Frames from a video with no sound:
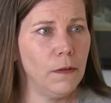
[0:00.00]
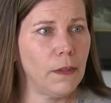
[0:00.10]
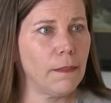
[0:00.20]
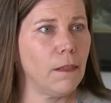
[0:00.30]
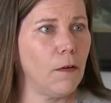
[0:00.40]

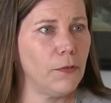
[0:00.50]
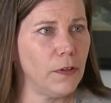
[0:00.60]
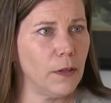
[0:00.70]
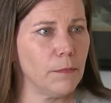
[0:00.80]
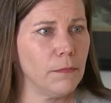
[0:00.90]
that love
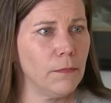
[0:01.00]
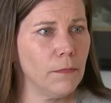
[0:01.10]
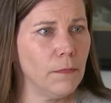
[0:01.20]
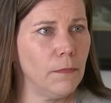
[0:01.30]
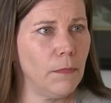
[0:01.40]
him
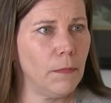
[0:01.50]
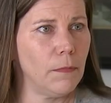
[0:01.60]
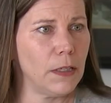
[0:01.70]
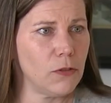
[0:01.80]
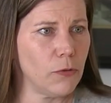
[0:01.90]

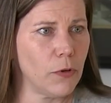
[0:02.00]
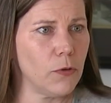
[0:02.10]
as their